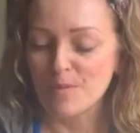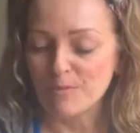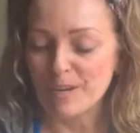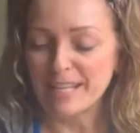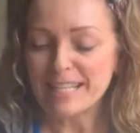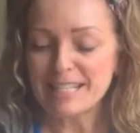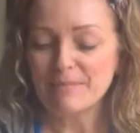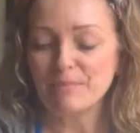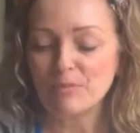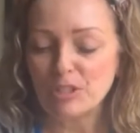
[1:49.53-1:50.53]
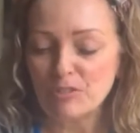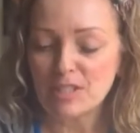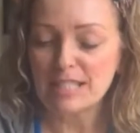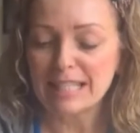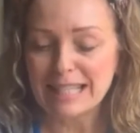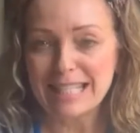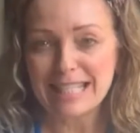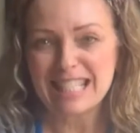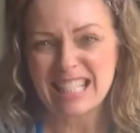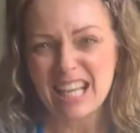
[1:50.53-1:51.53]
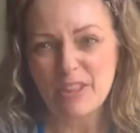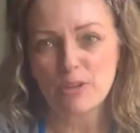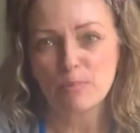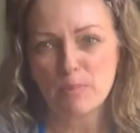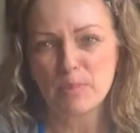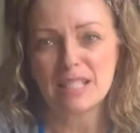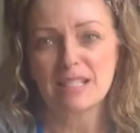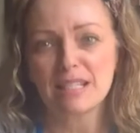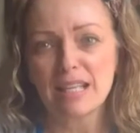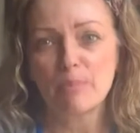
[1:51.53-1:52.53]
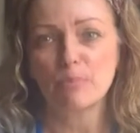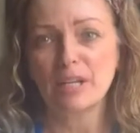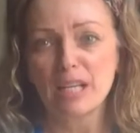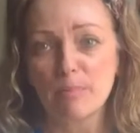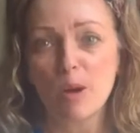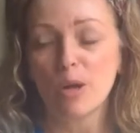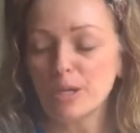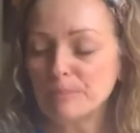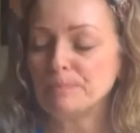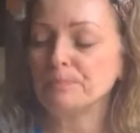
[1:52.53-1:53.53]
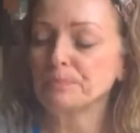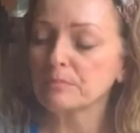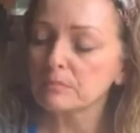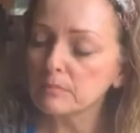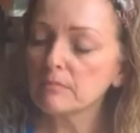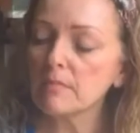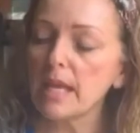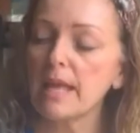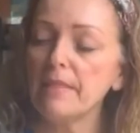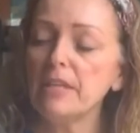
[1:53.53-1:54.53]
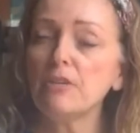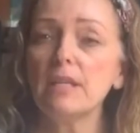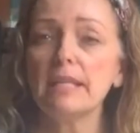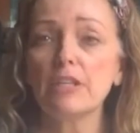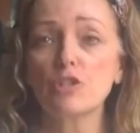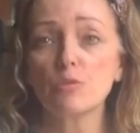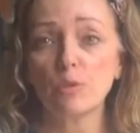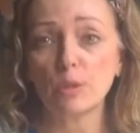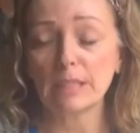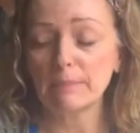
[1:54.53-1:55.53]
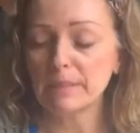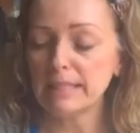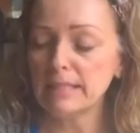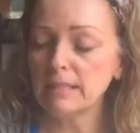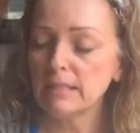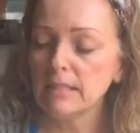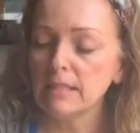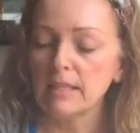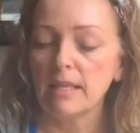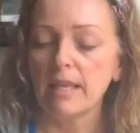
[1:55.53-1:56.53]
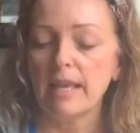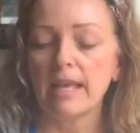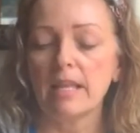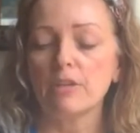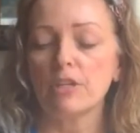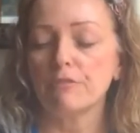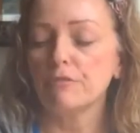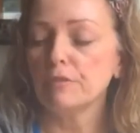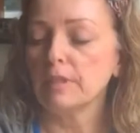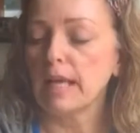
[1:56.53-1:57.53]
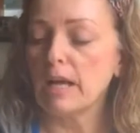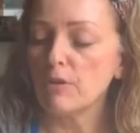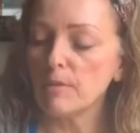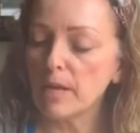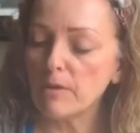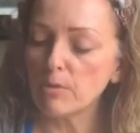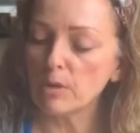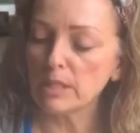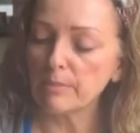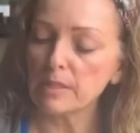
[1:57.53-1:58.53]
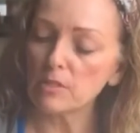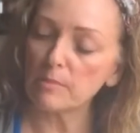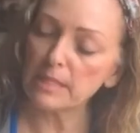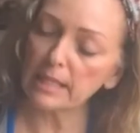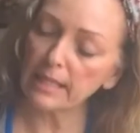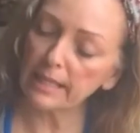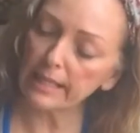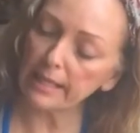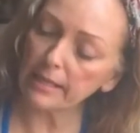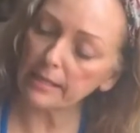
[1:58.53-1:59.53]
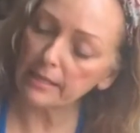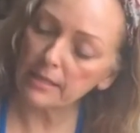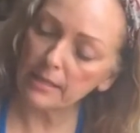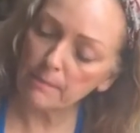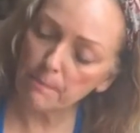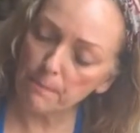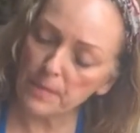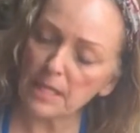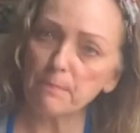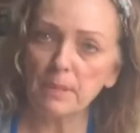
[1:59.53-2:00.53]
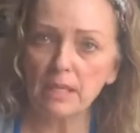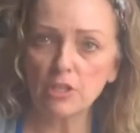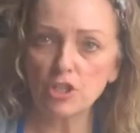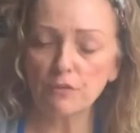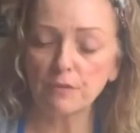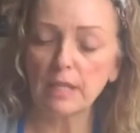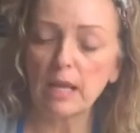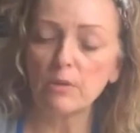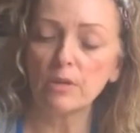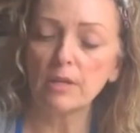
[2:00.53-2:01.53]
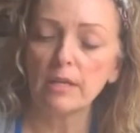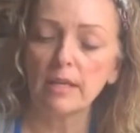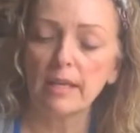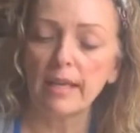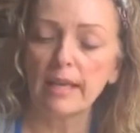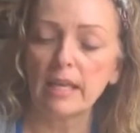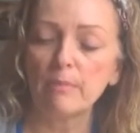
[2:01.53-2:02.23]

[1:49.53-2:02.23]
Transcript: right? When you stick things together, pieces that break apart. And then you can get your rolling pin, and I'm gonna flour my rolling pin. So I'm taking like a big pinch of flour and I'm